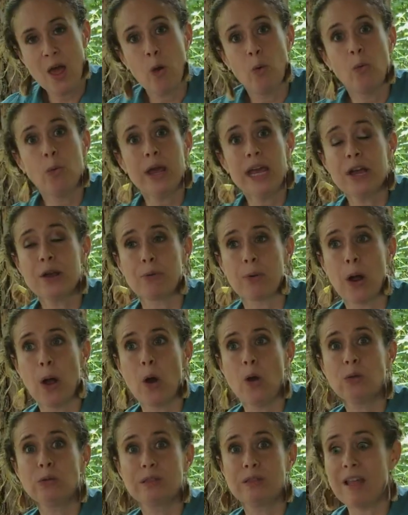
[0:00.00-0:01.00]
we
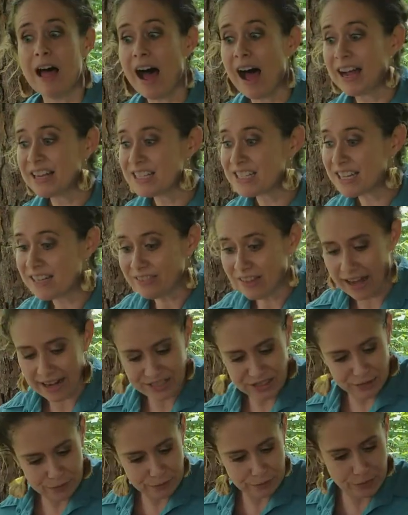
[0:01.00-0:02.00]
grow lots and
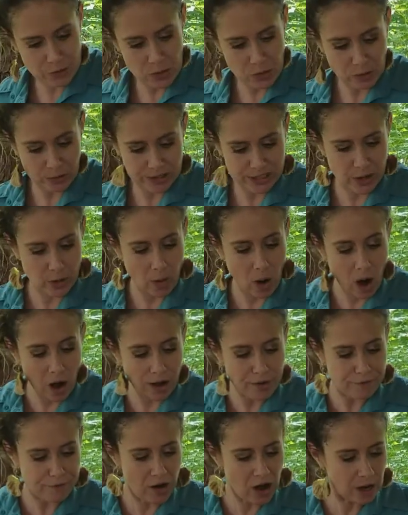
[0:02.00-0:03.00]
lots of food. So
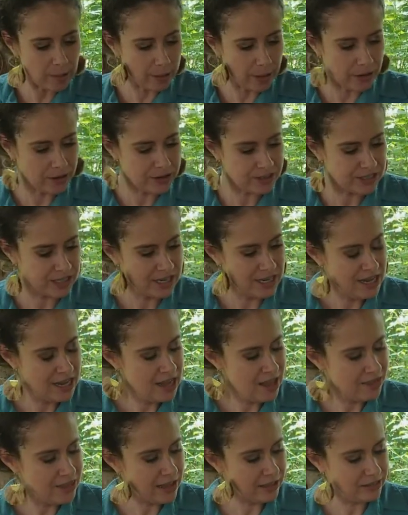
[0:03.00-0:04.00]
our farmers
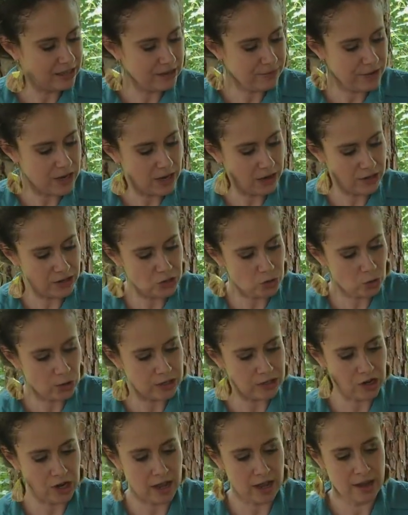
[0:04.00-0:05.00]
that live here in
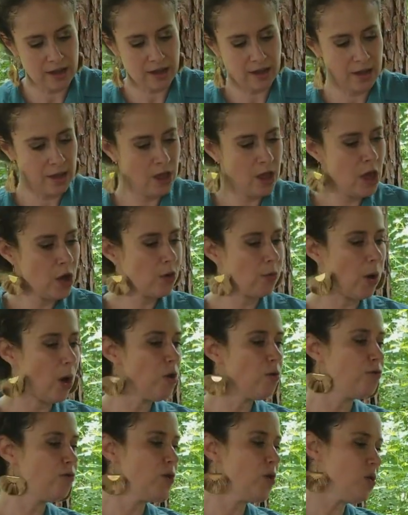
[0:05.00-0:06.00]
Georgia grow
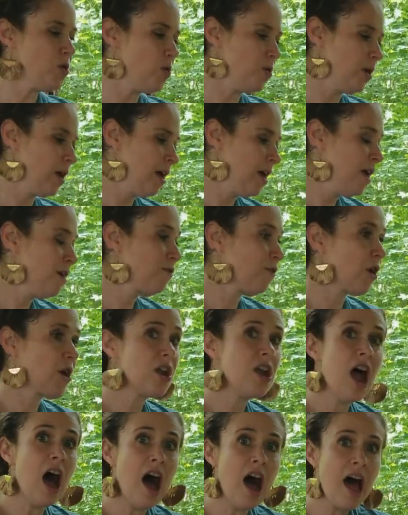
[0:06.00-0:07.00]
food for
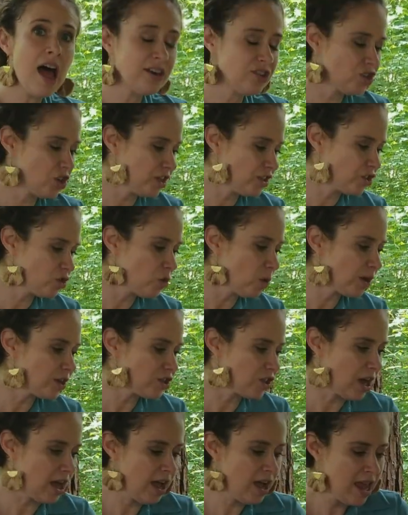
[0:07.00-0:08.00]
not just
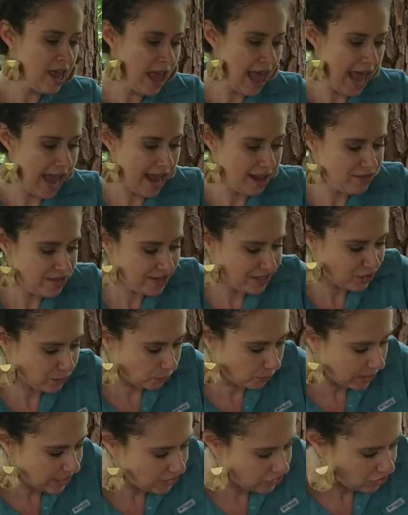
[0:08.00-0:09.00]
Georgia and this
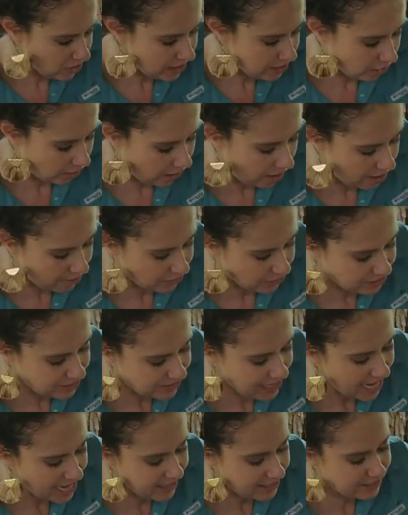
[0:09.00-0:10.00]
region or other
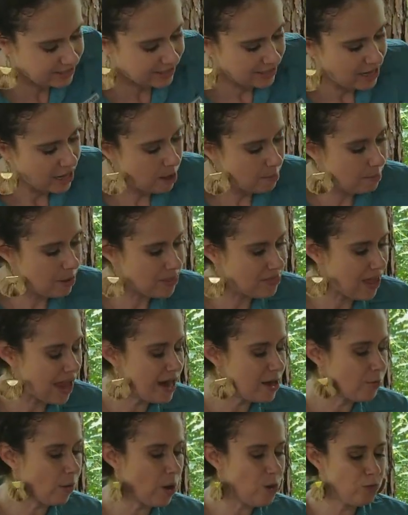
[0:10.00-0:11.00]
states, but they
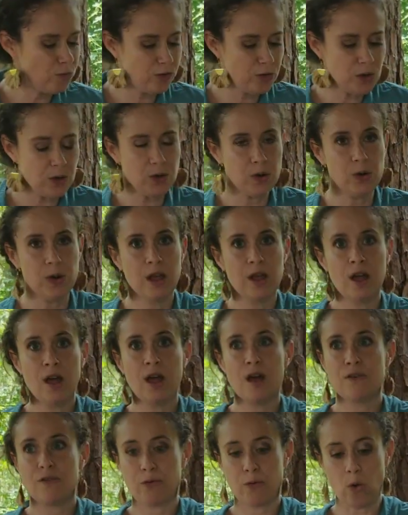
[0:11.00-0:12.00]
grow food
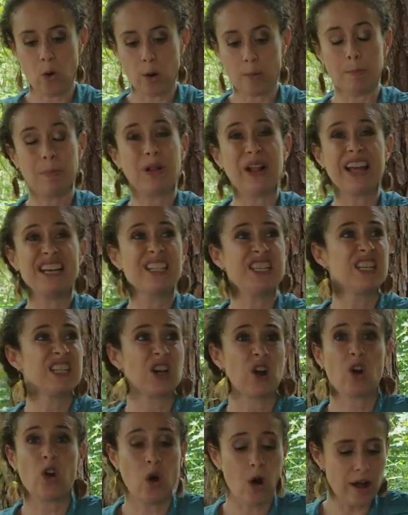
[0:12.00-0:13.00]
for places
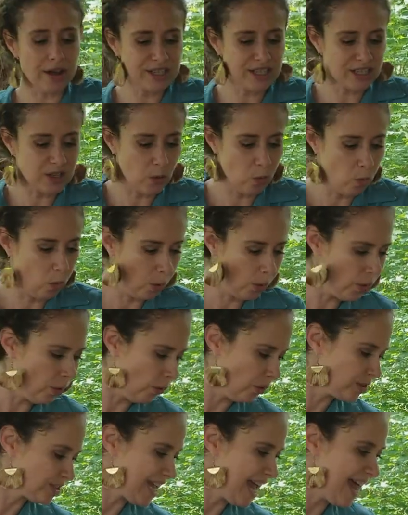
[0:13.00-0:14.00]
across the
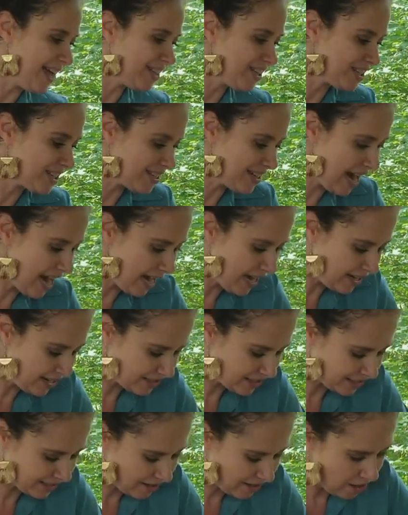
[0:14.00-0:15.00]
world. And snakes
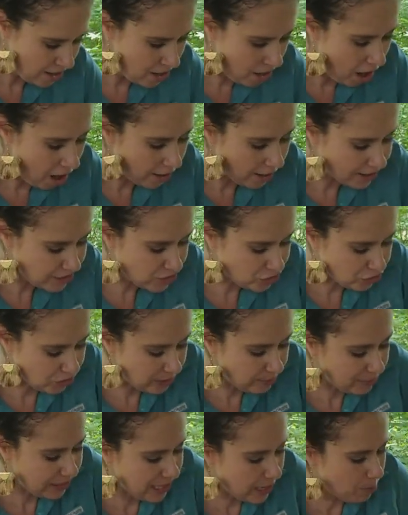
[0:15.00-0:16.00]
are
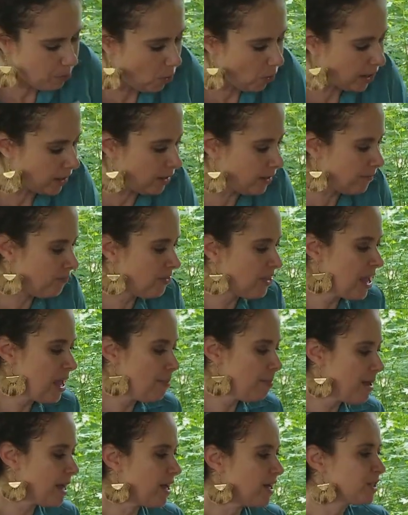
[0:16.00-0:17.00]
extremely important
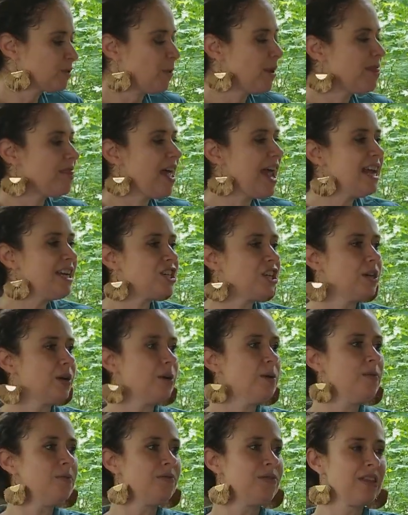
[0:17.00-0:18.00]
because what they
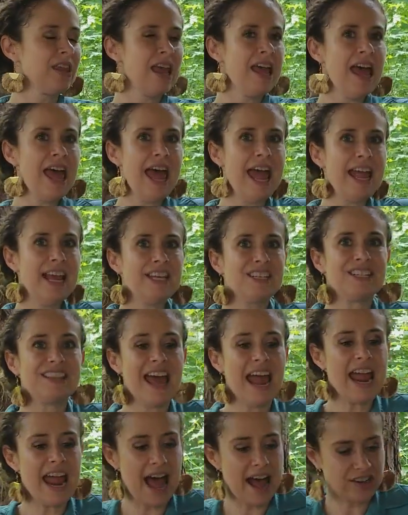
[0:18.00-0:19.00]
do is
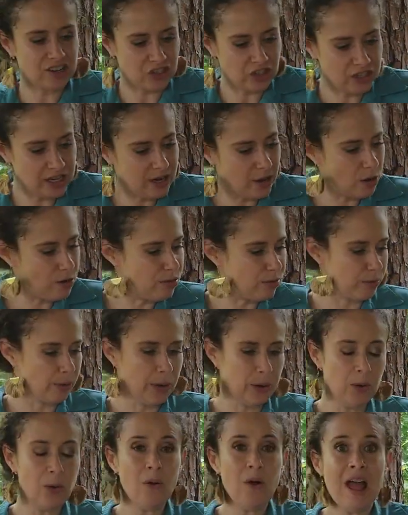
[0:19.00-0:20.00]
they actually go
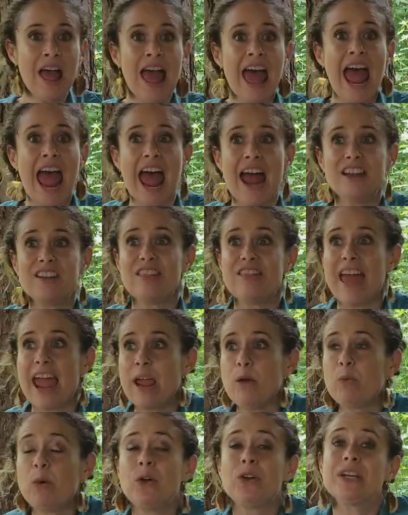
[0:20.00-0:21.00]
through and they
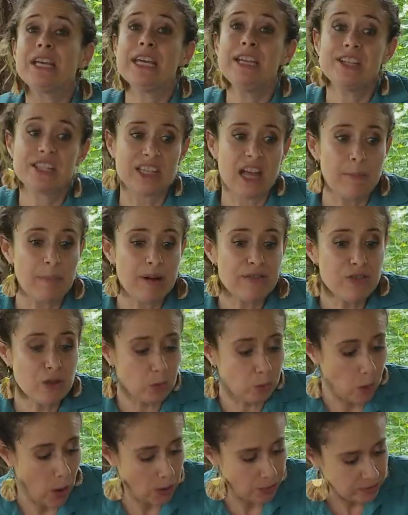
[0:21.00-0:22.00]
will eat some of the
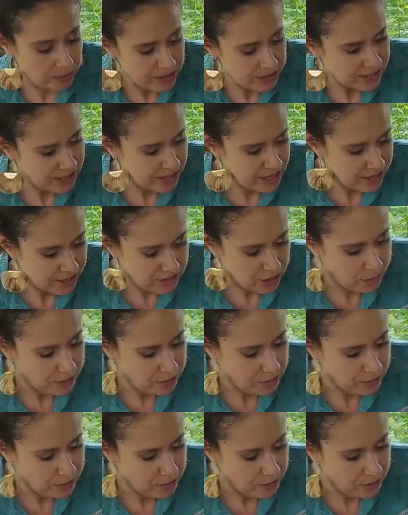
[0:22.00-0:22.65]
rodents. So